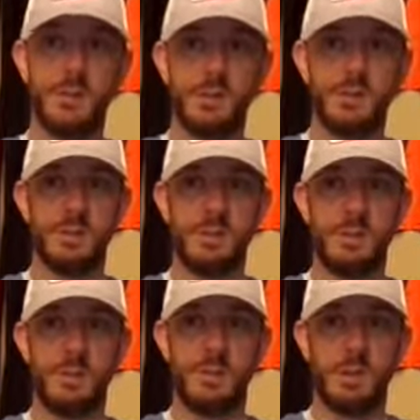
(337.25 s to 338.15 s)
It's just going to
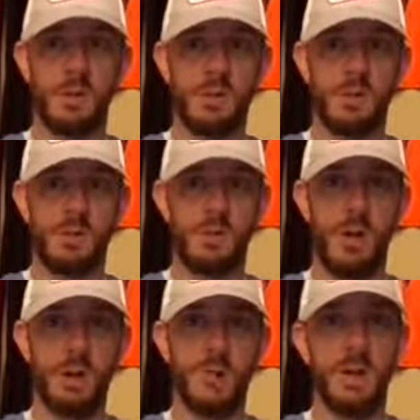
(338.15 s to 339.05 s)
be one of those
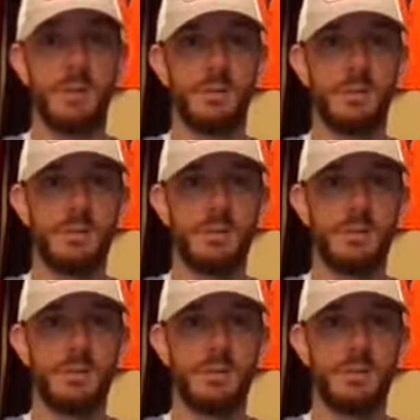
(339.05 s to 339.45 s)
grind them out.